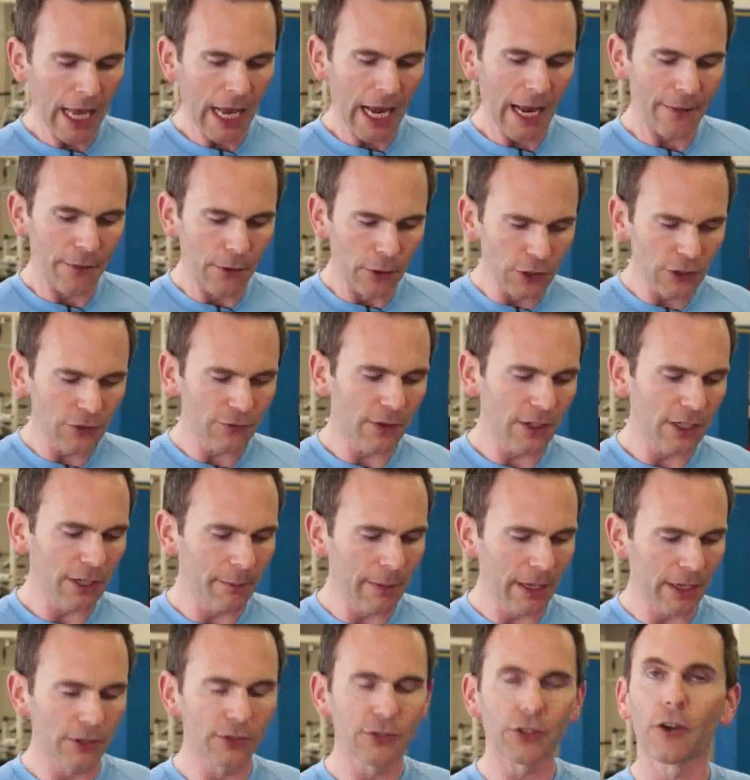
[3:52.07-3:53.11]
and those
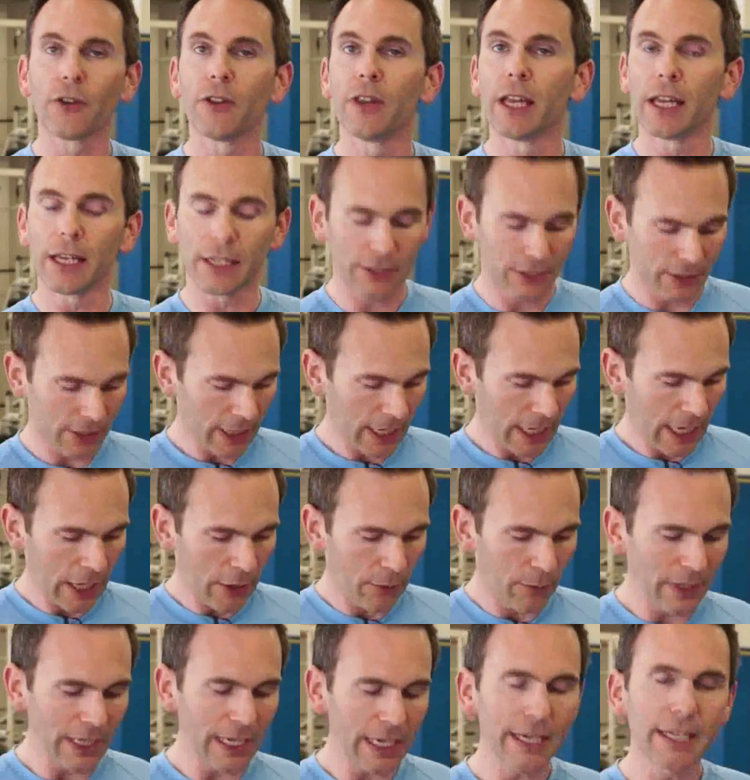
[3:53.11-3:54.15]
fundamentals are this.
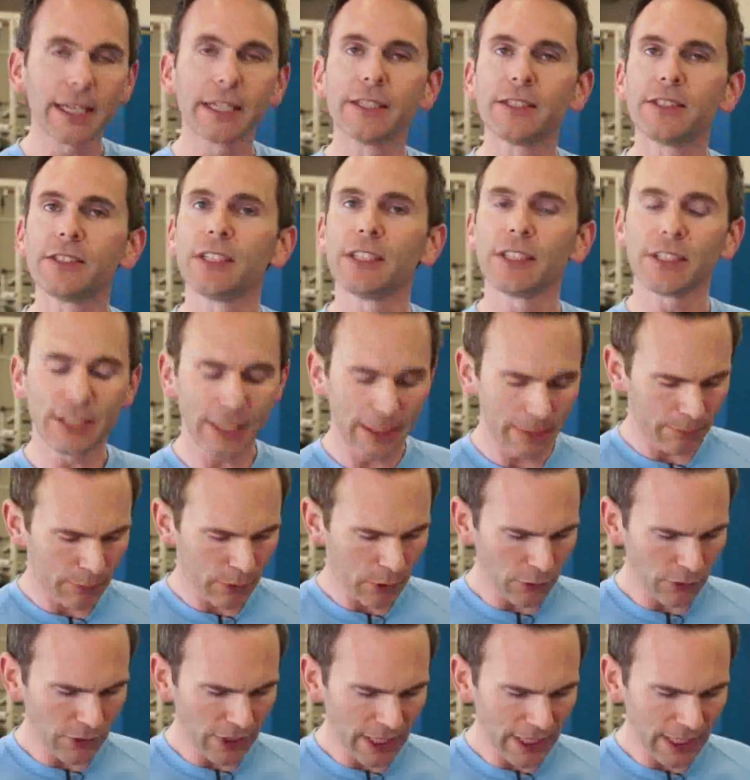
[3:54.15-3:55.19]
We need consistent
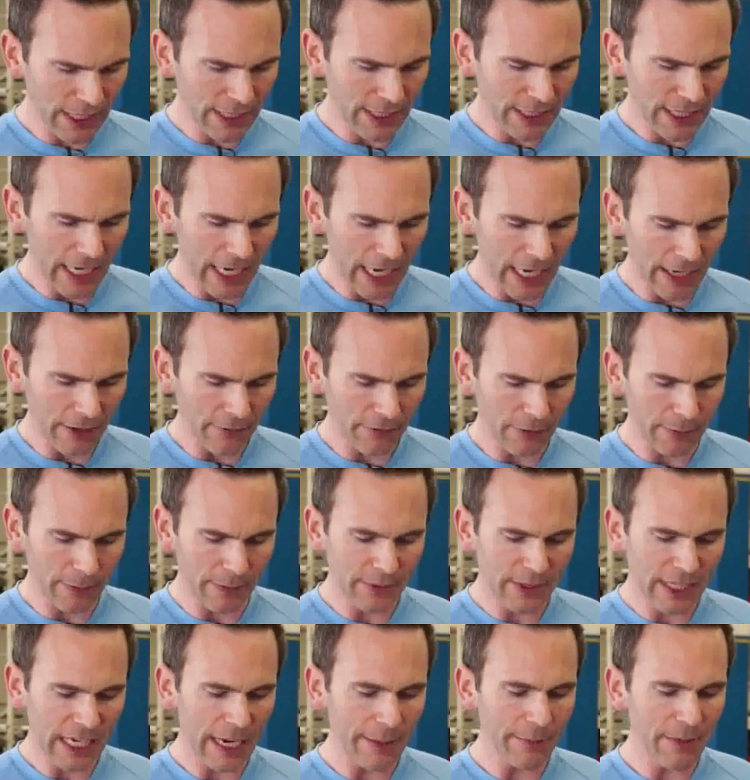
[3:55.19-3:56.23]
protein intake from the
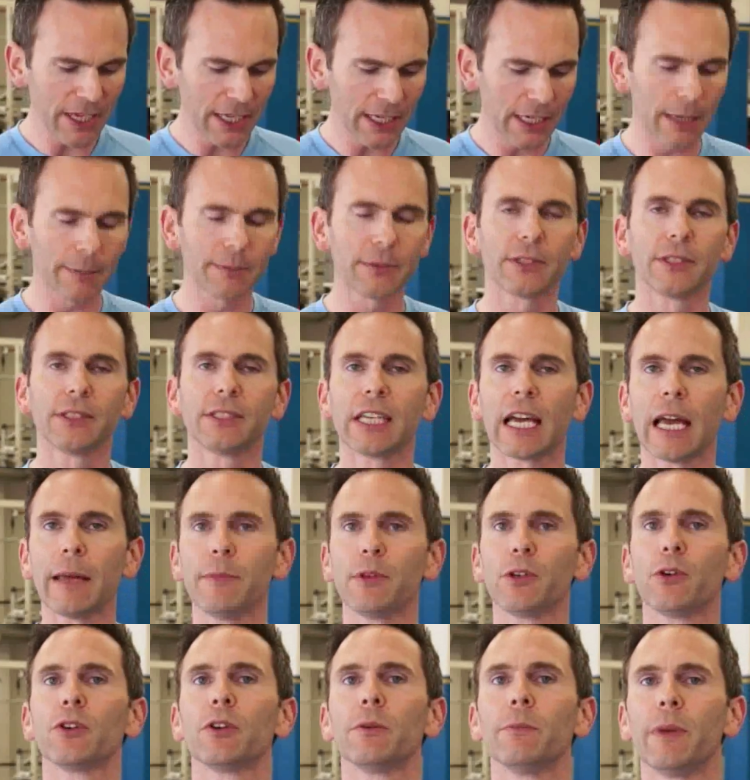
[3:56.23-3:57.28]
time you get up to the time
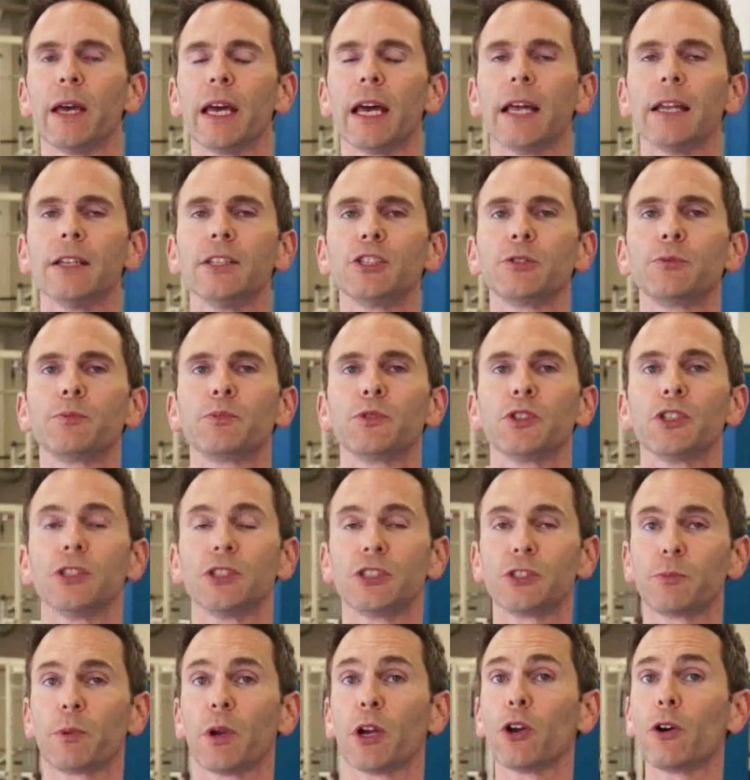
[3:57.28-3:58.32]
you go to bed,
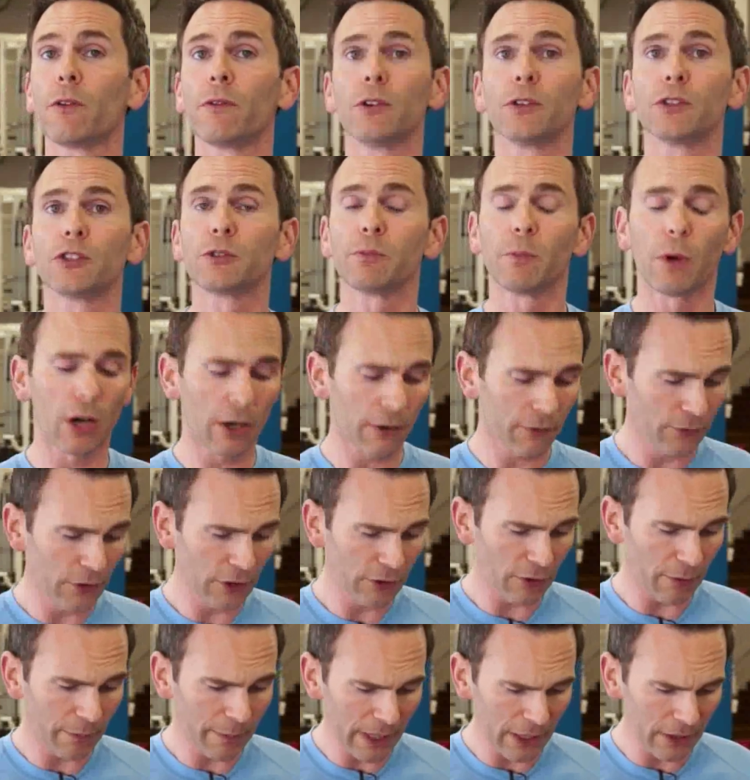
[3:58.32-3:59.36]
spread over small
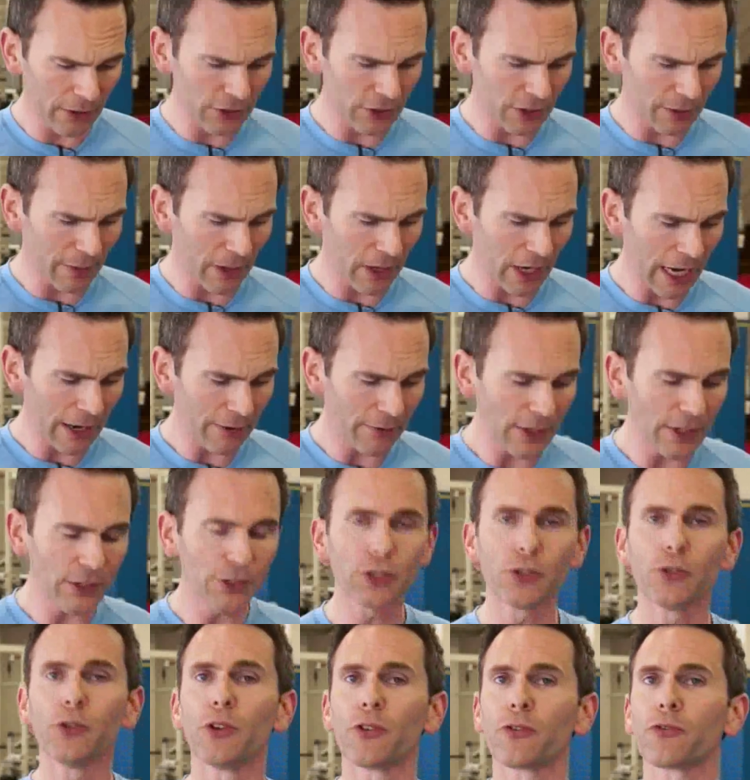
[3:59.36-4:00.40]
frequent meals about every
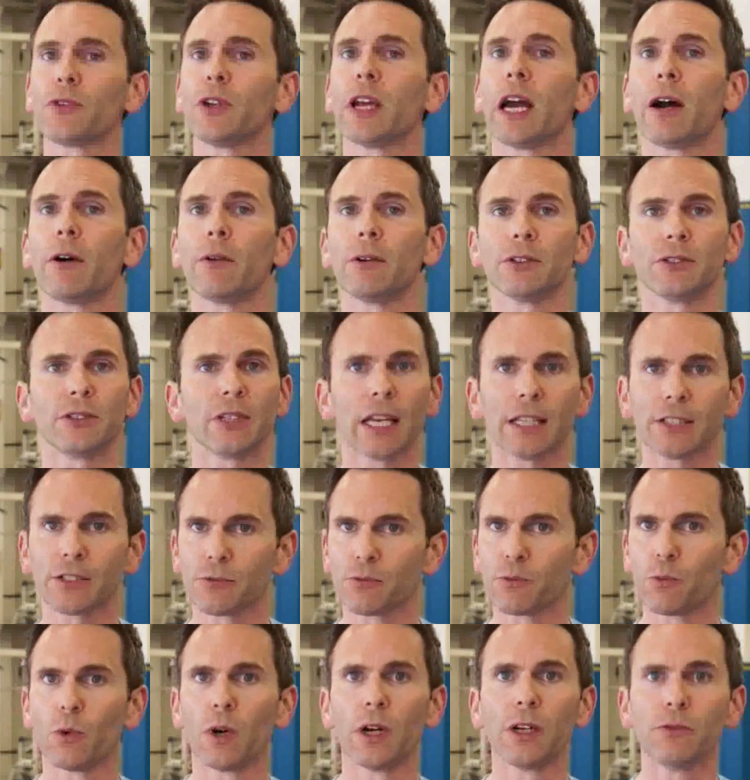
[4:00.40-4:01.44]
2 to 3 hours.
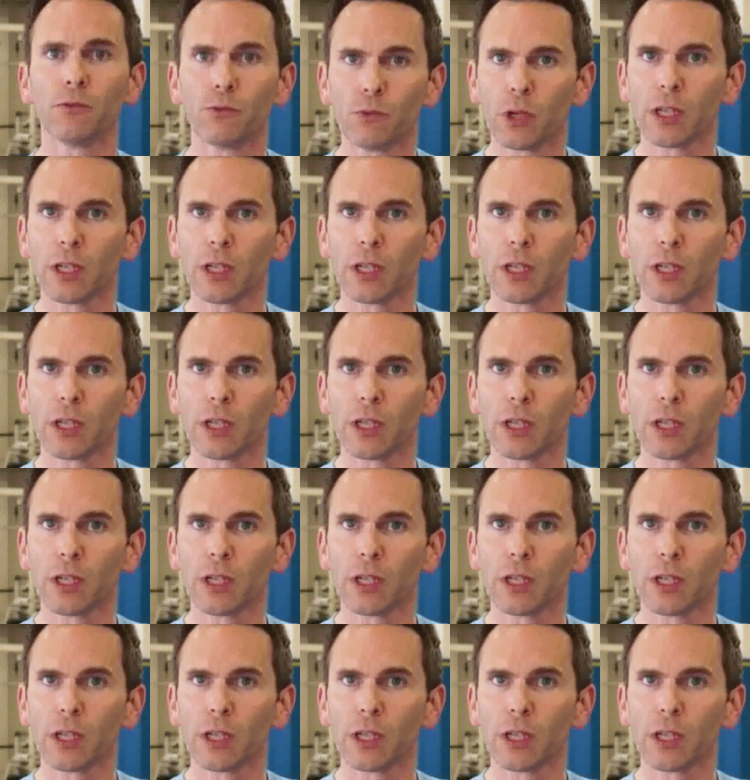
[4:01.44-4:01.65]
That's one